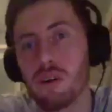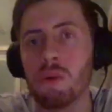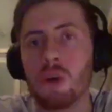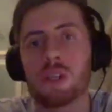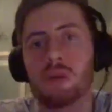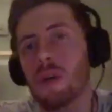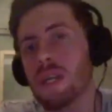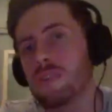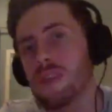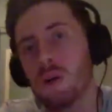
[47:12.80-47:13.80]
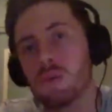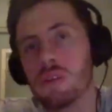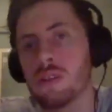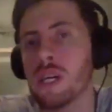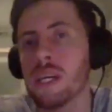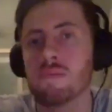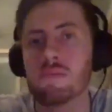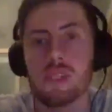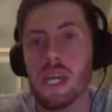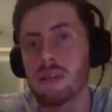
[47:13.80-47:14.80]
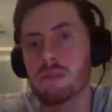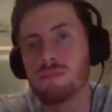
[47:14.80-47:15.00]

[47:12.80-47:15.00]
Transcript: book and when it's out. And then, yeah.